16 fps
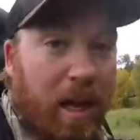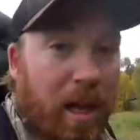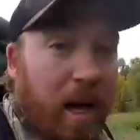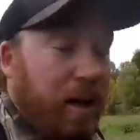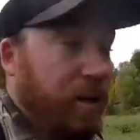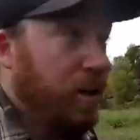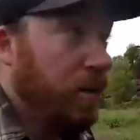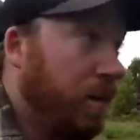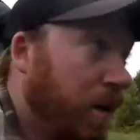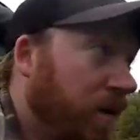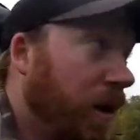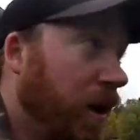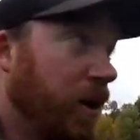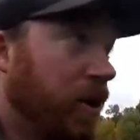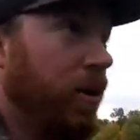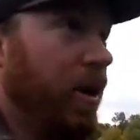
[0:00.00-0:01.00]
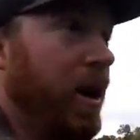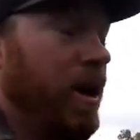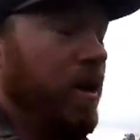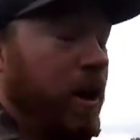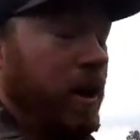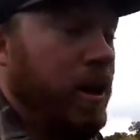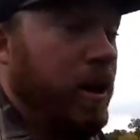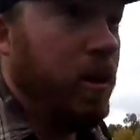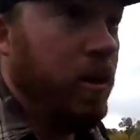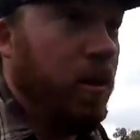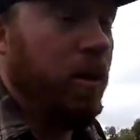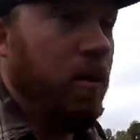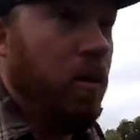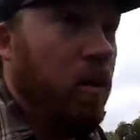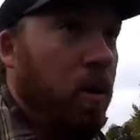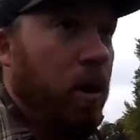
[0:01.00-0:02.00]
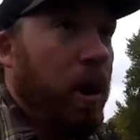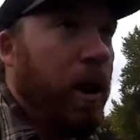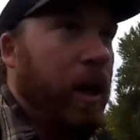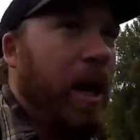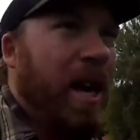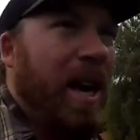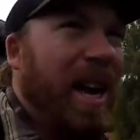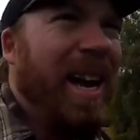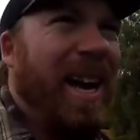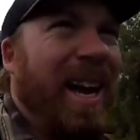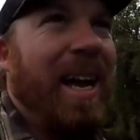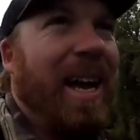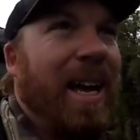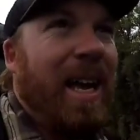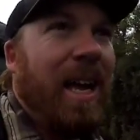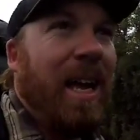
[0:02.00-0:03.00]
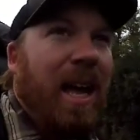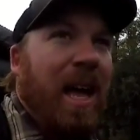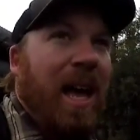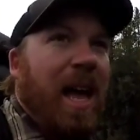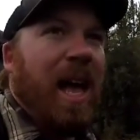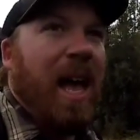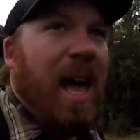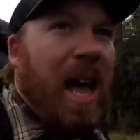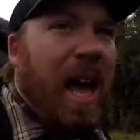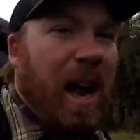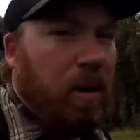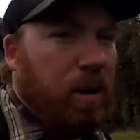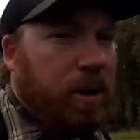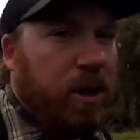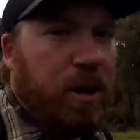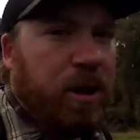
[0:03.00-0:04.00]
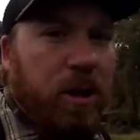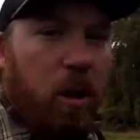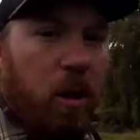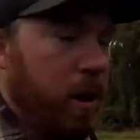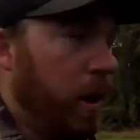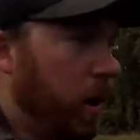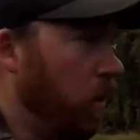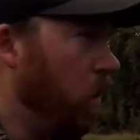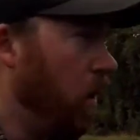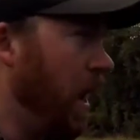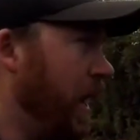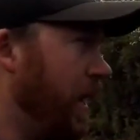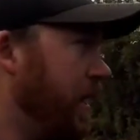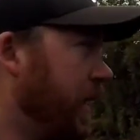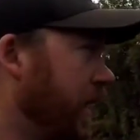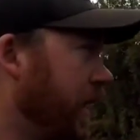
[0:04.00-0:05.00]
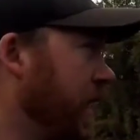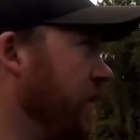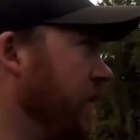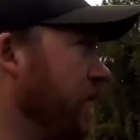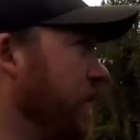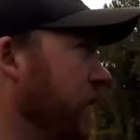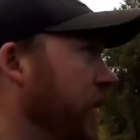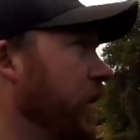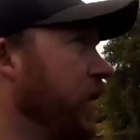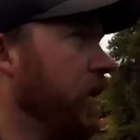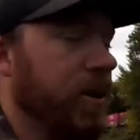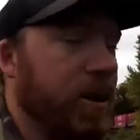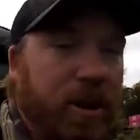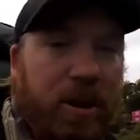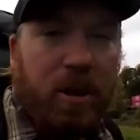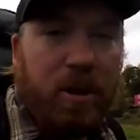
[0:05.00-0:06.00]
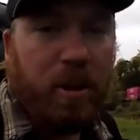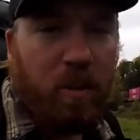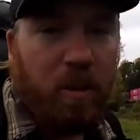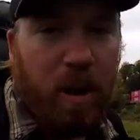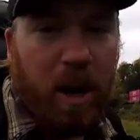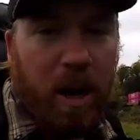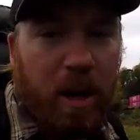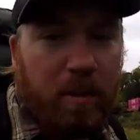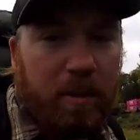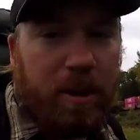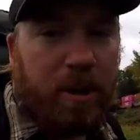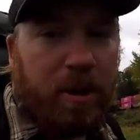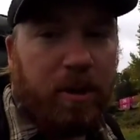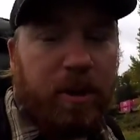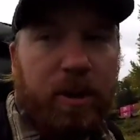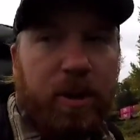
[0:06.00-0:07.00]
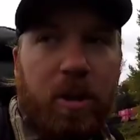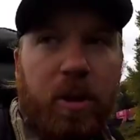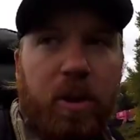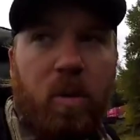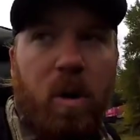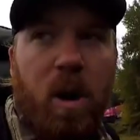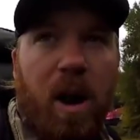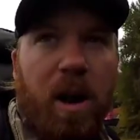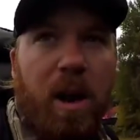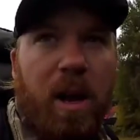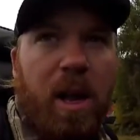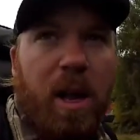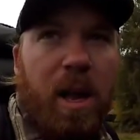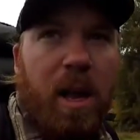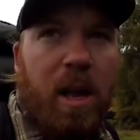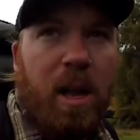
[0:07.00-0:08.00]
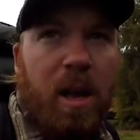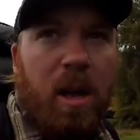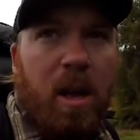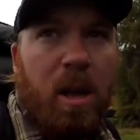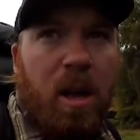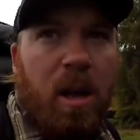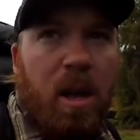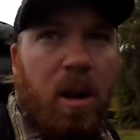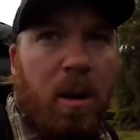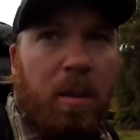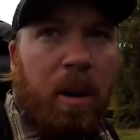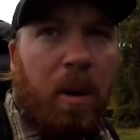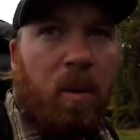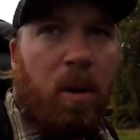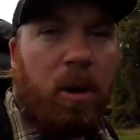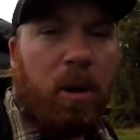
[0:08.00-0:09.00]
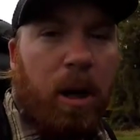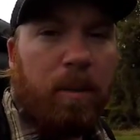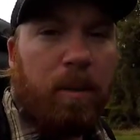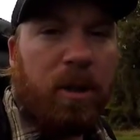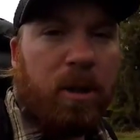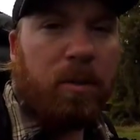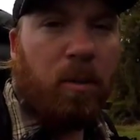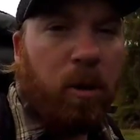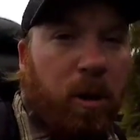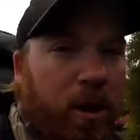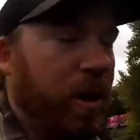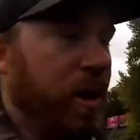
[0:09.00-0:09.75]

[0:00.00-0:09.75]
I jumped off that train at like 2 in the morning, and I was soaking wet. I came over here and I was soaking wet, and I'm still soaking wet. But I woke up this morning to